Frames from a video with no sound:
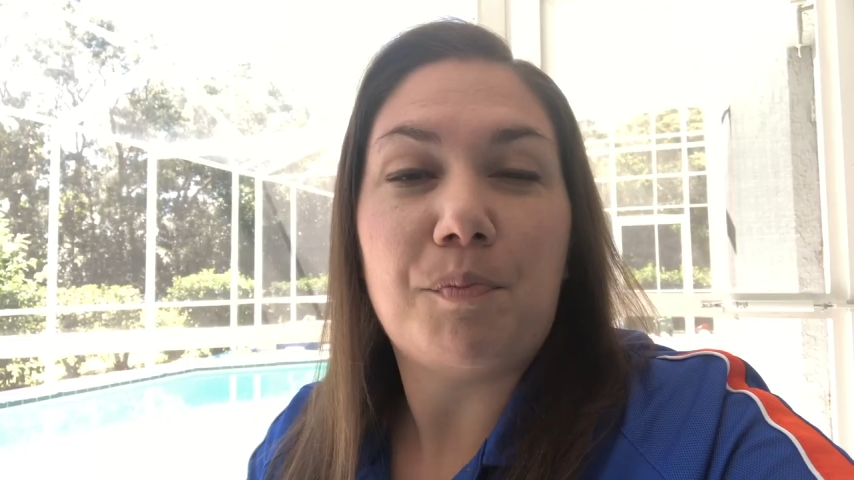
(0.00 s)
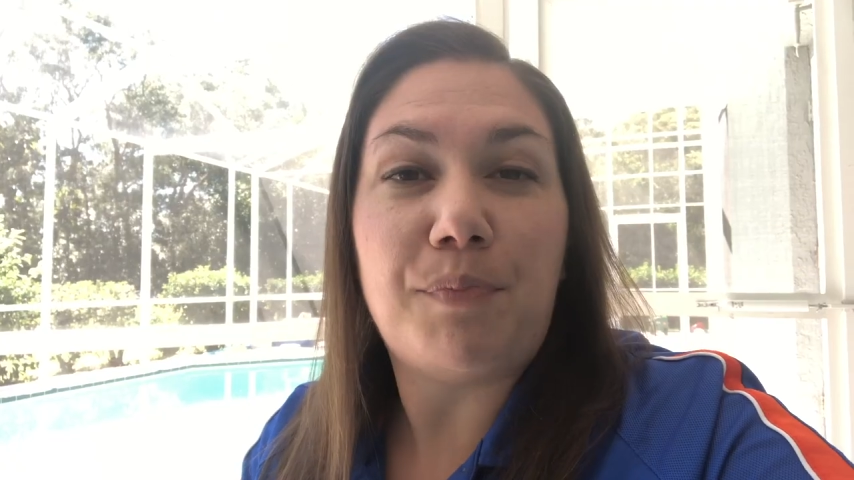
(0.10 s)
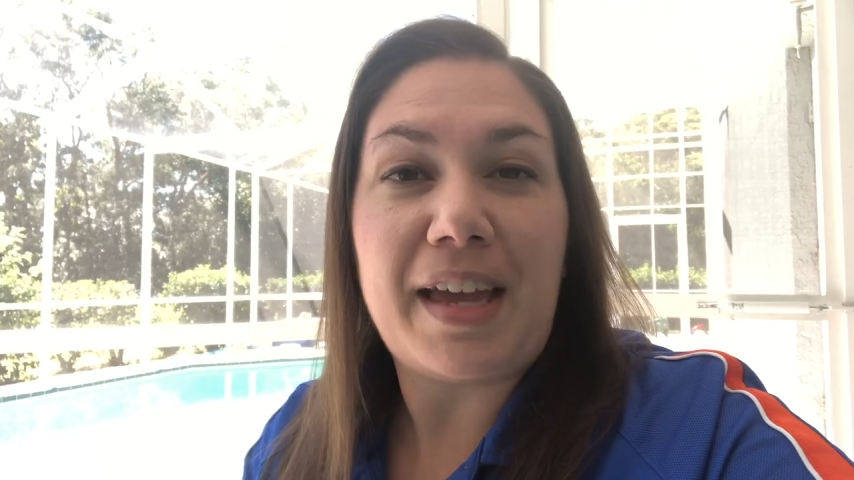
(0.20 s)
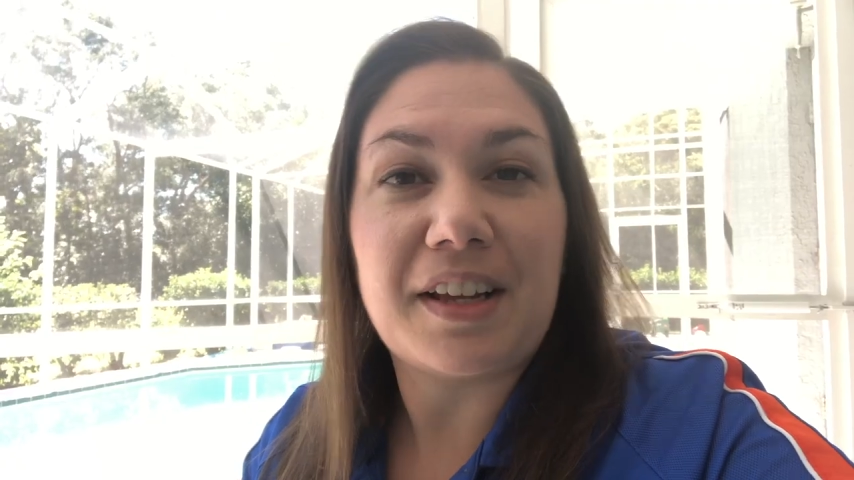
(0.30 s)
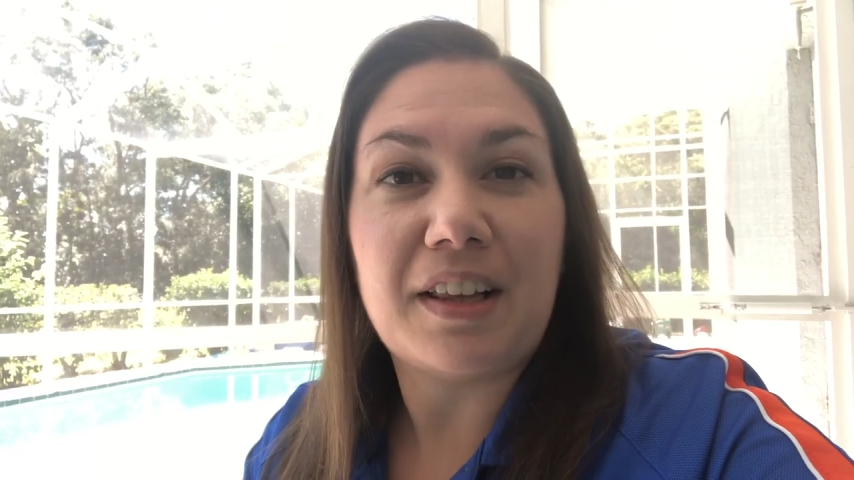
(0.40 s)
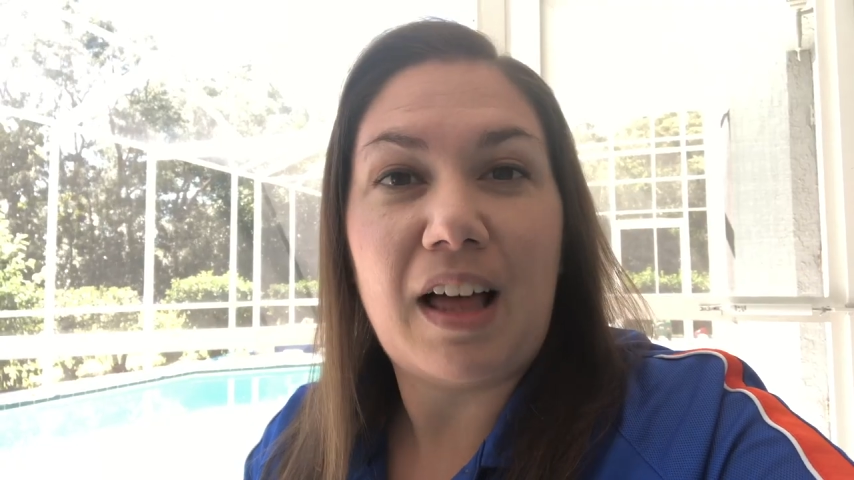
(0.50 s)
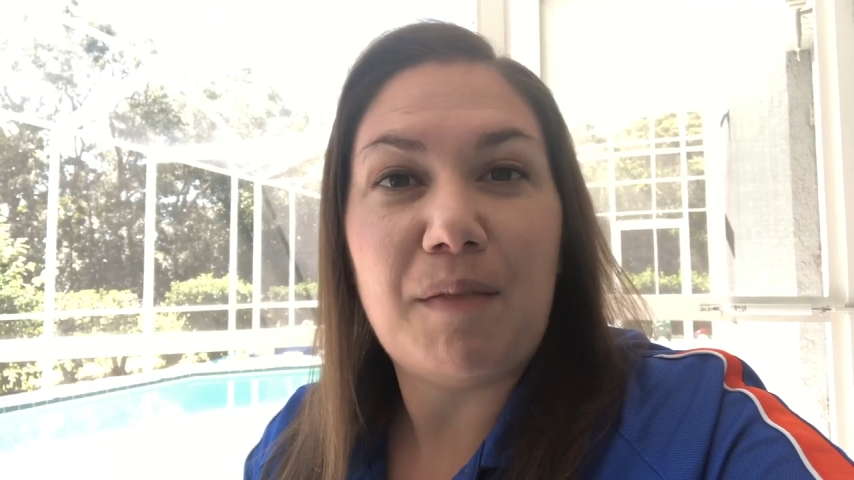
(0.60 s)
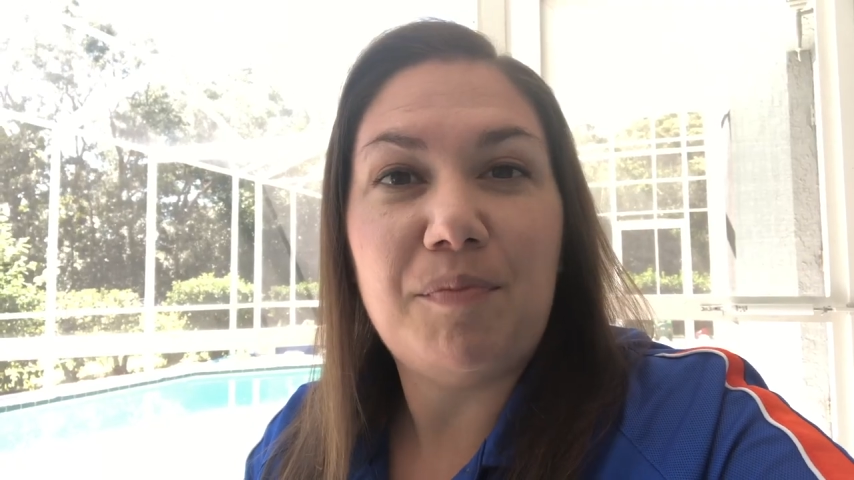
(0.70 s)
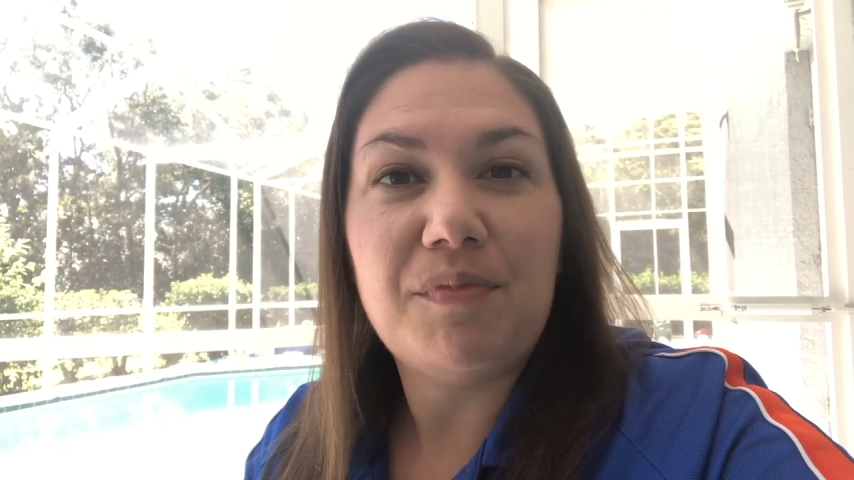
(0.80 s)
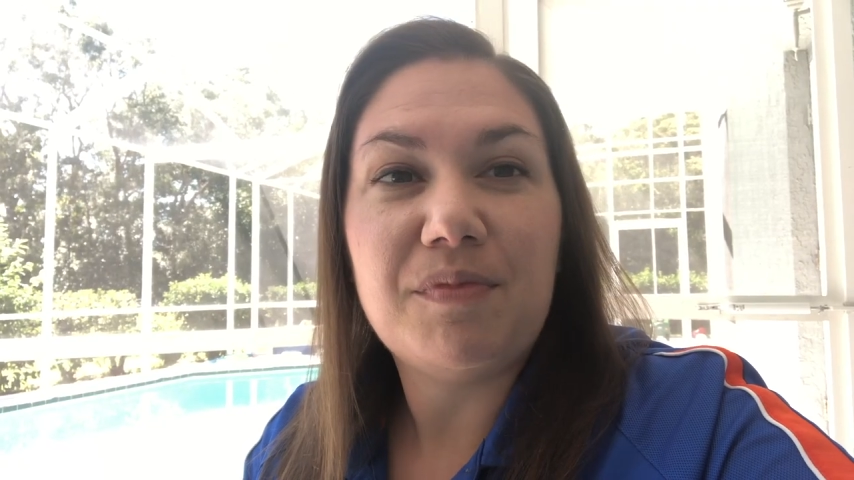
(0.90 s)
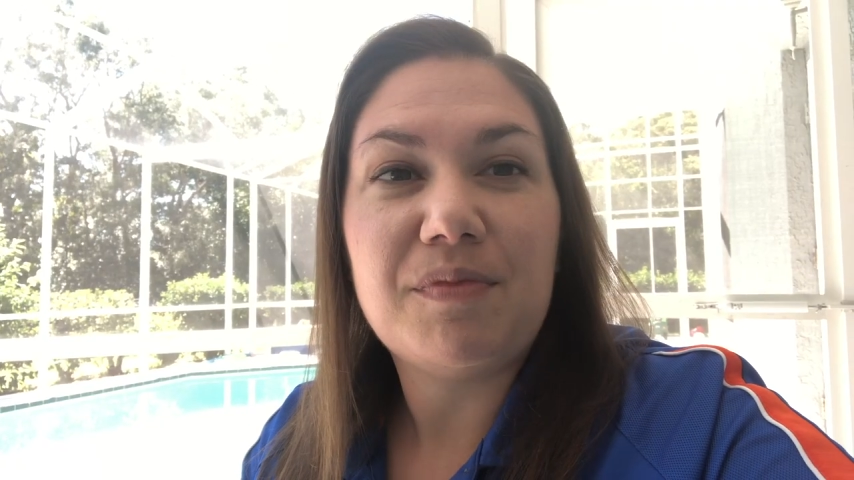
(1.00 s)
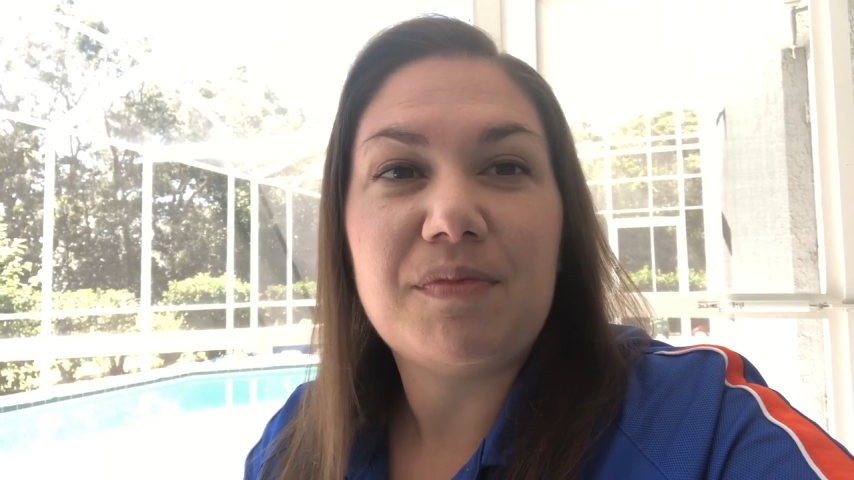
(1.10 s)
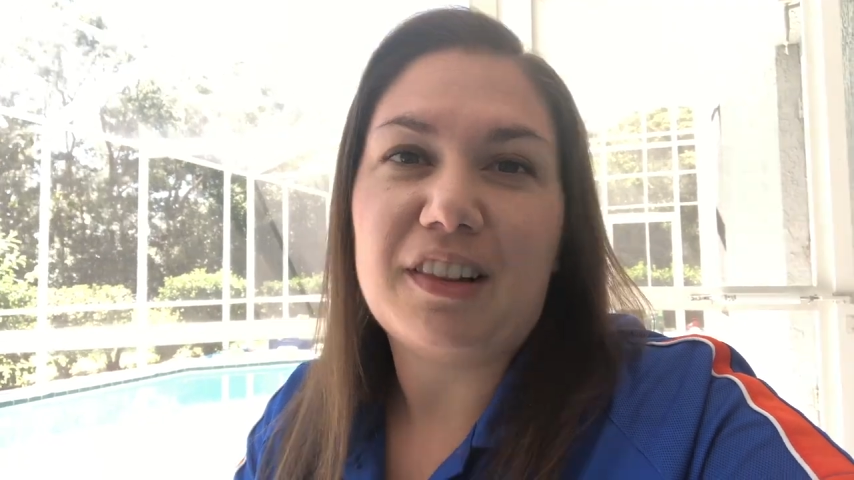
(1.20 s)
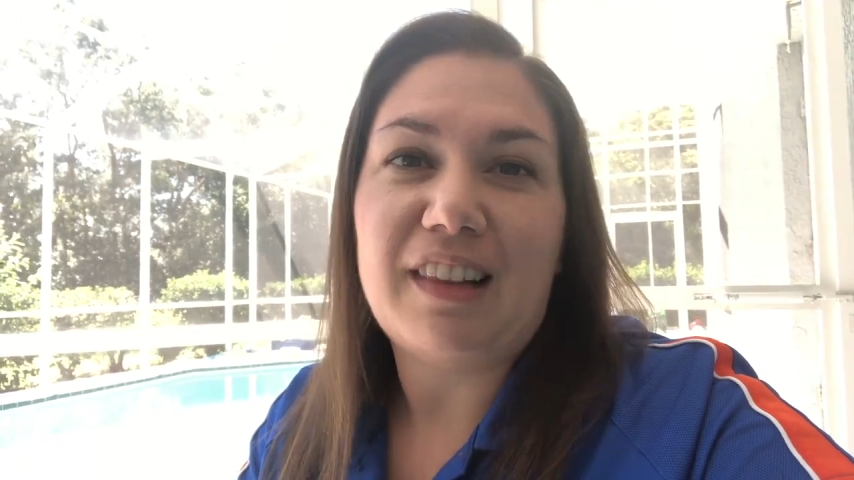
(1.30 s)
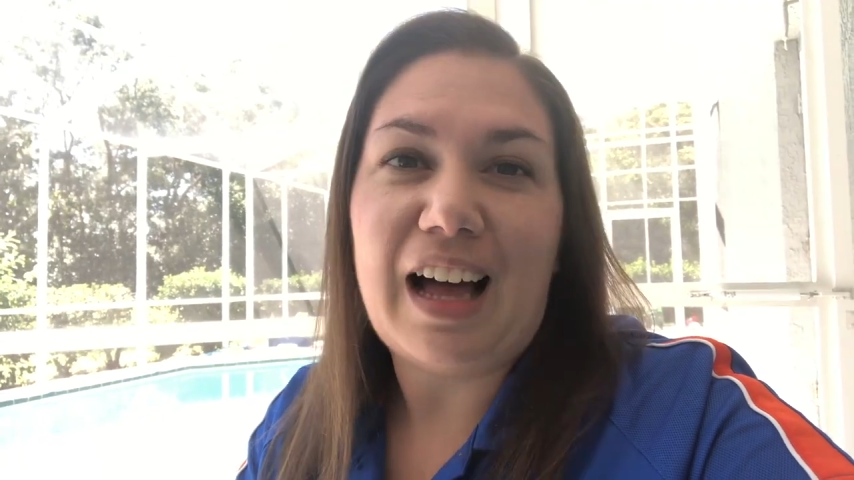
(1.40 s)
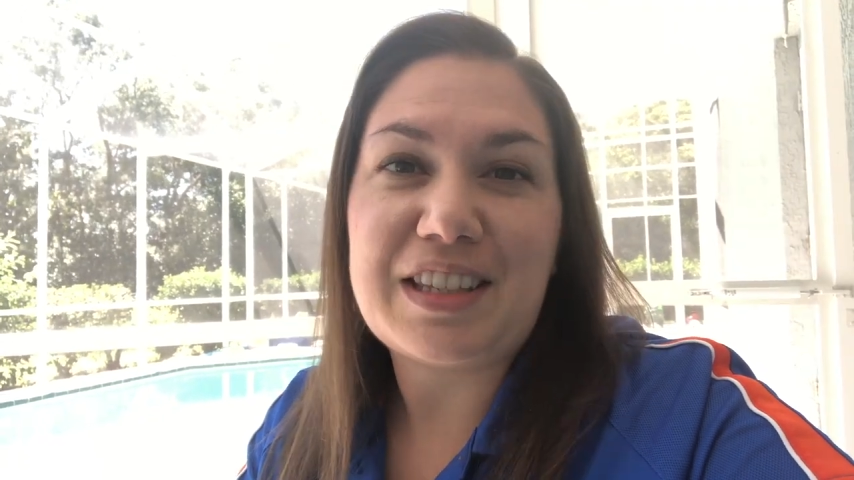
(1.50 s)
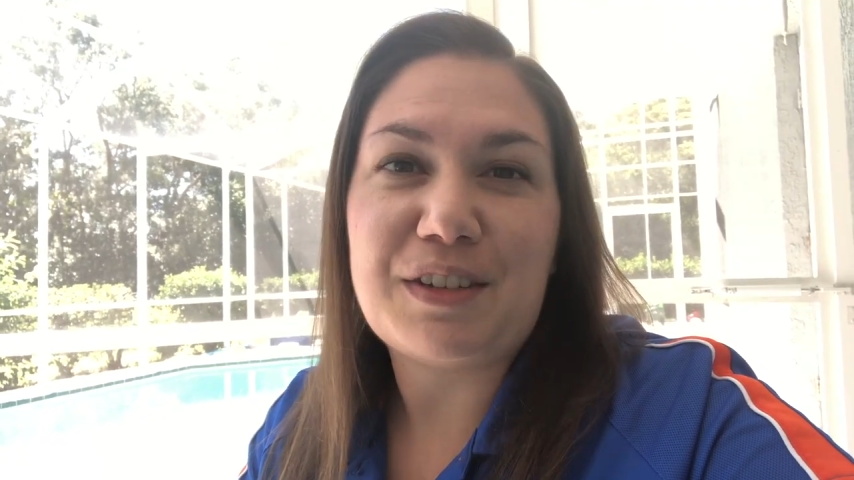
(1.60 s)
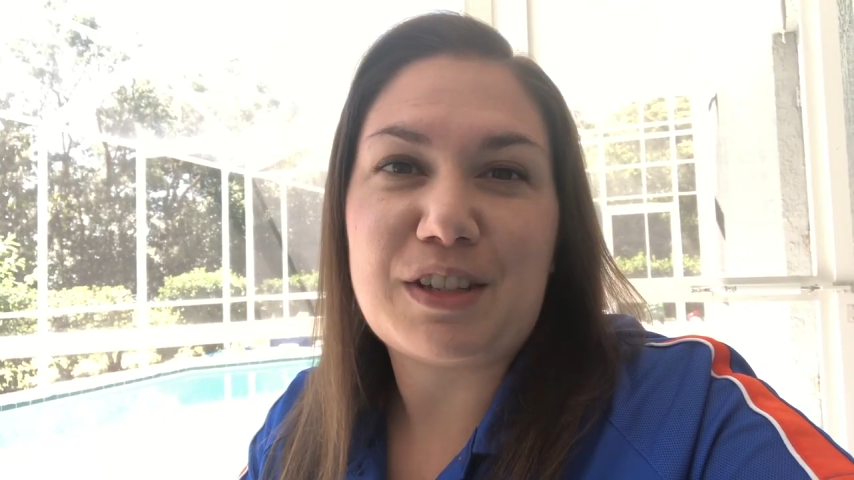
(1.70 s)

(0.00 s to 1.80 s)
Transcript: beta club, lots